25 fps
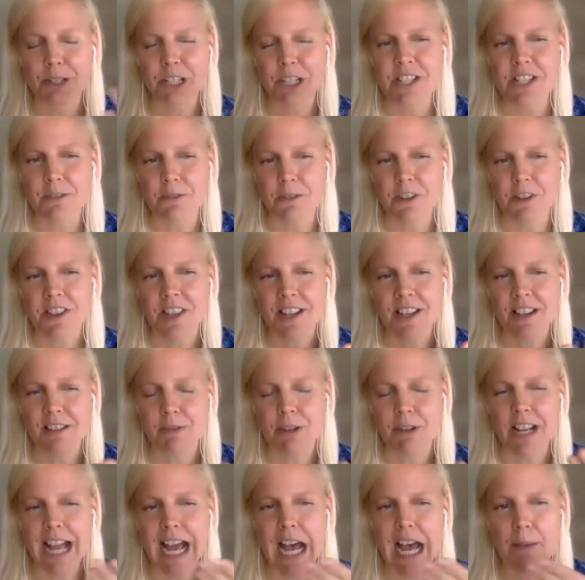different than
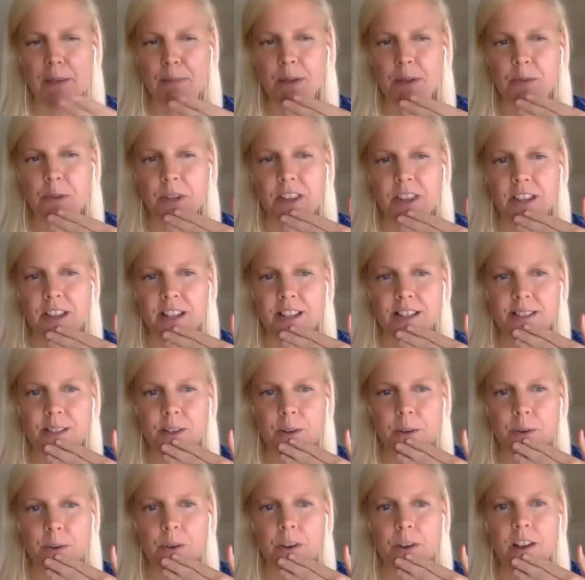what happened with it.
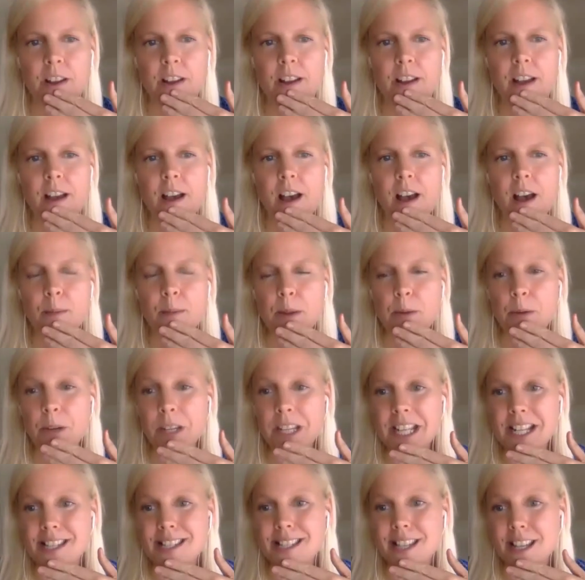So it
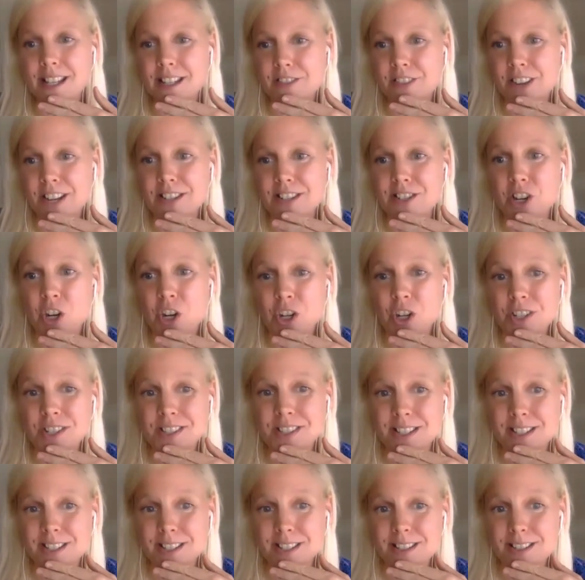really incentivized
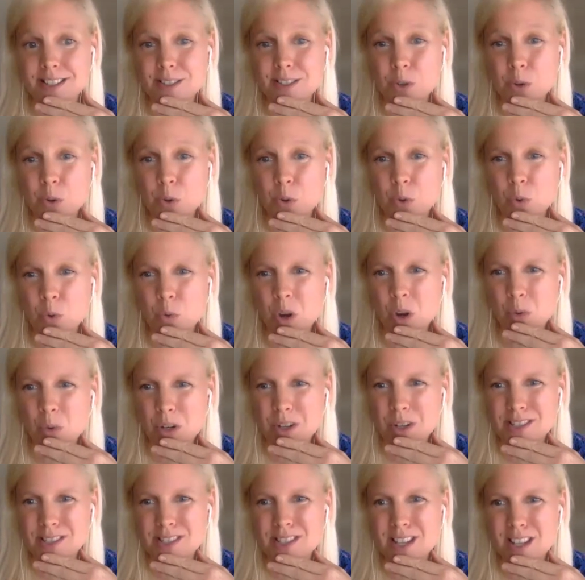arson. So what we're
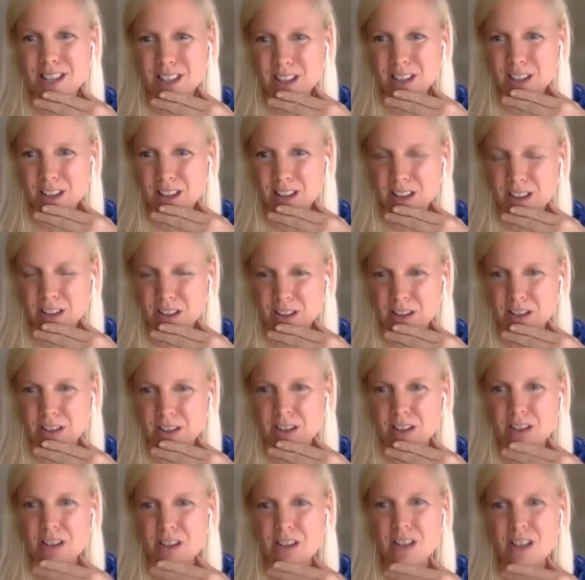seeing
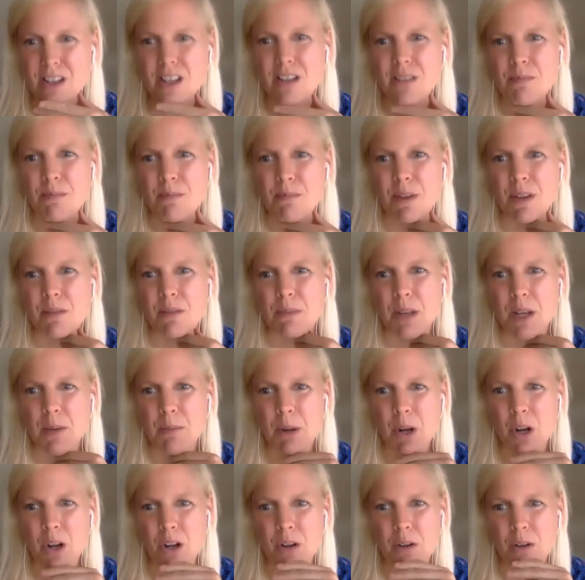in
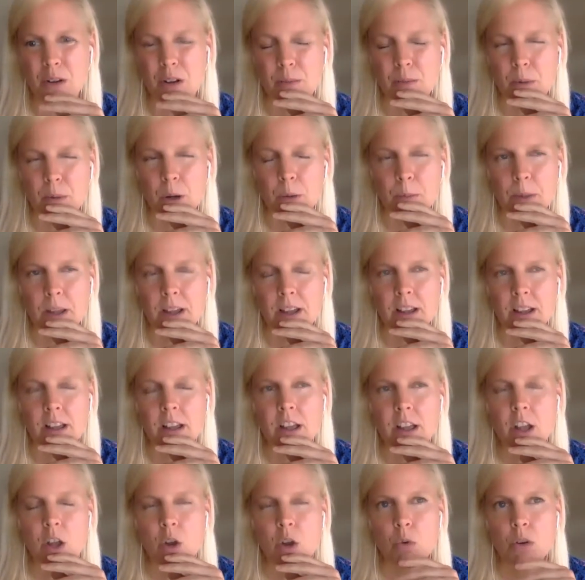Myanmar and Burma,
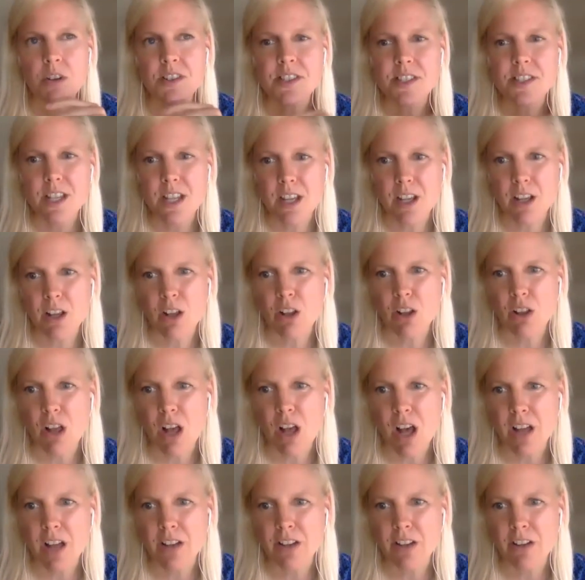we're seeing a
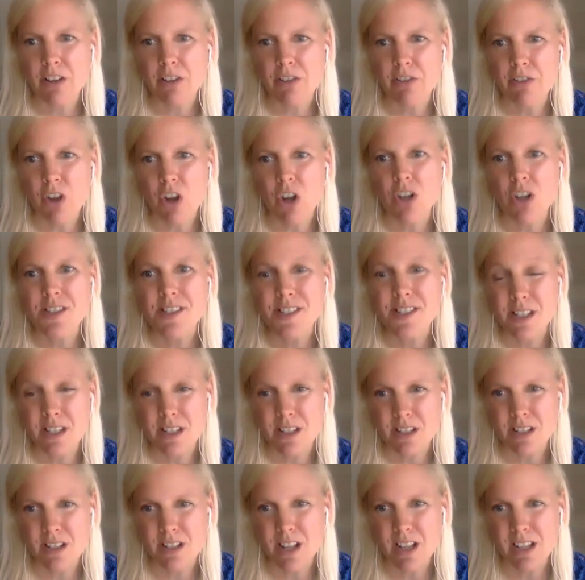lot of
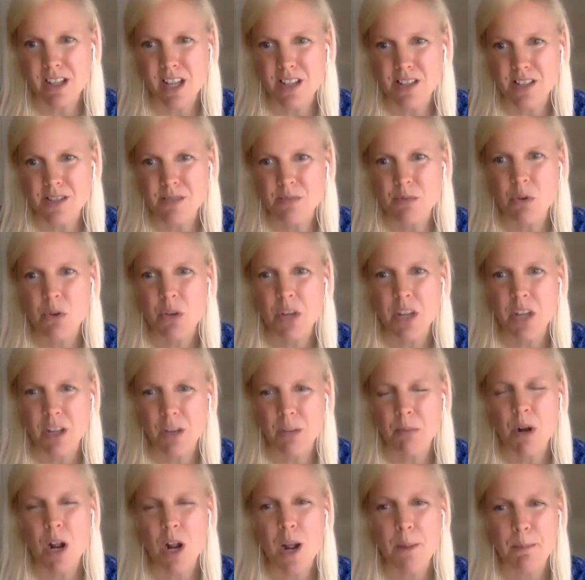arson against Rohingya
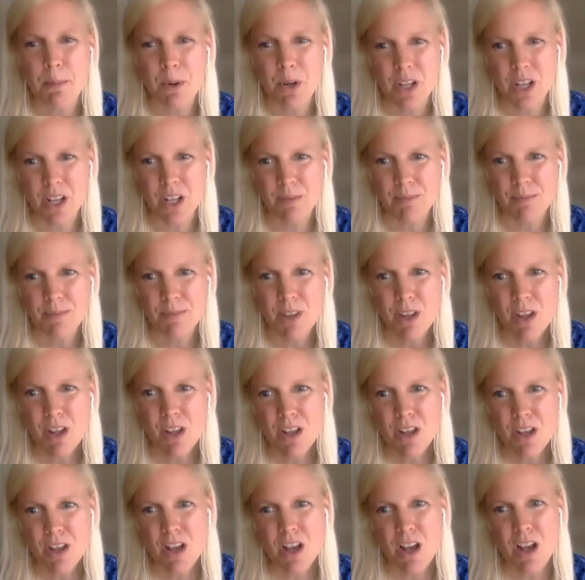property.
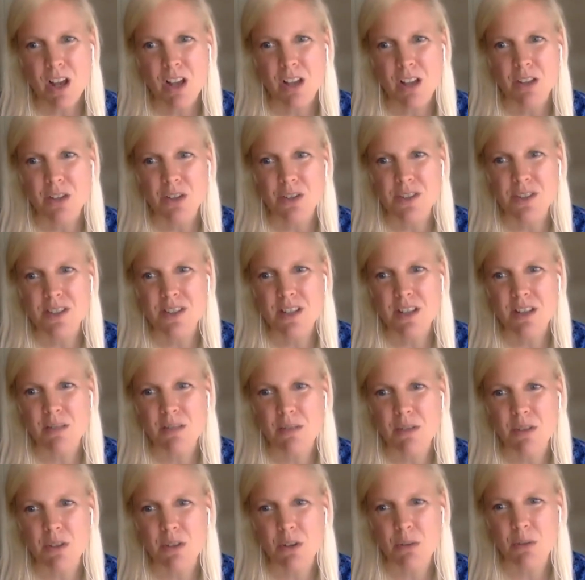You'll
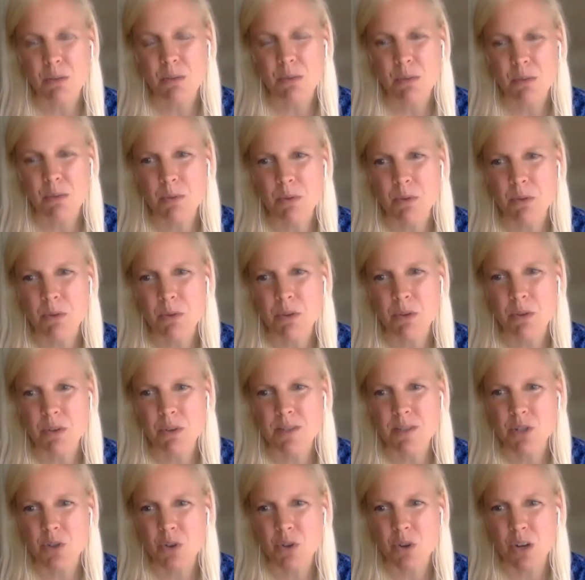see, Buddhist
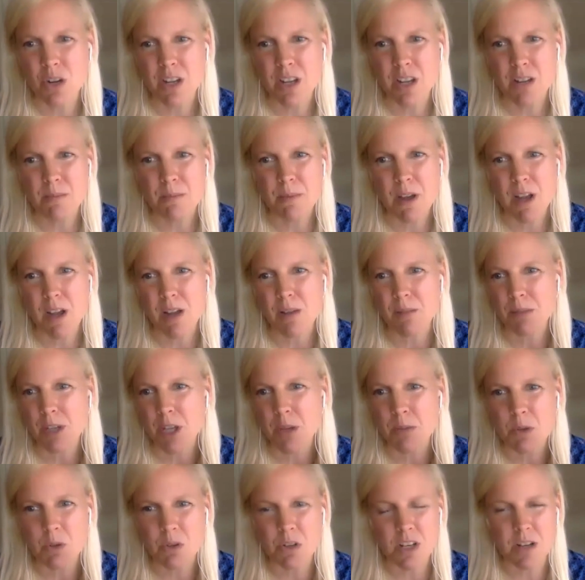majority
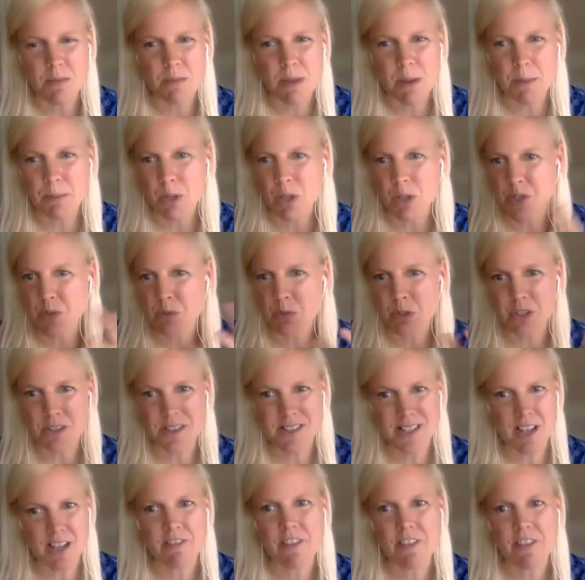community members will
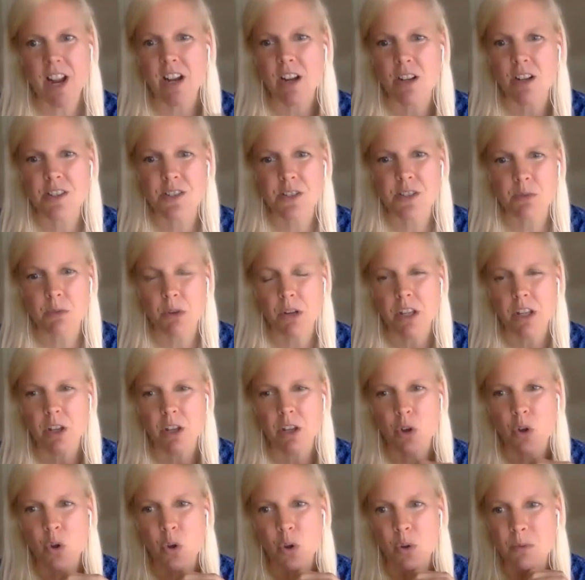set fire to
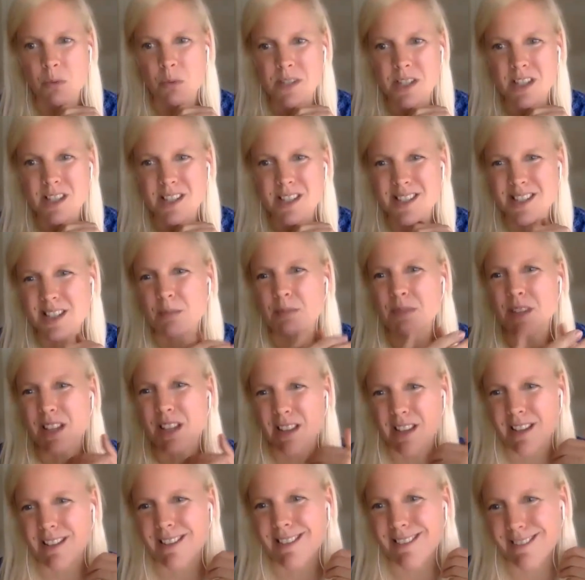Rohingya homes. And this is something
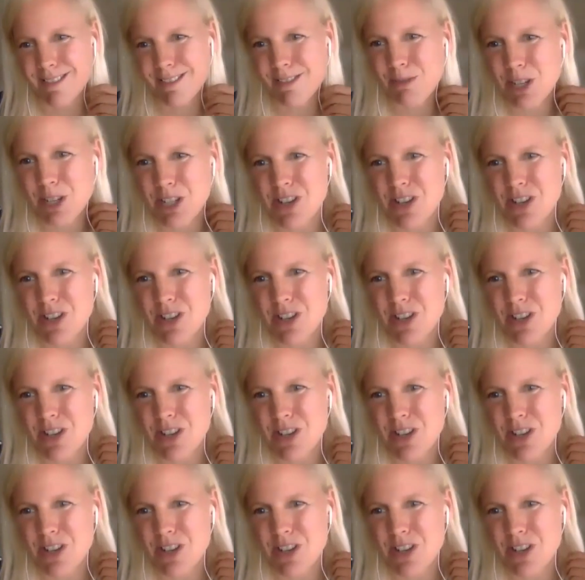that we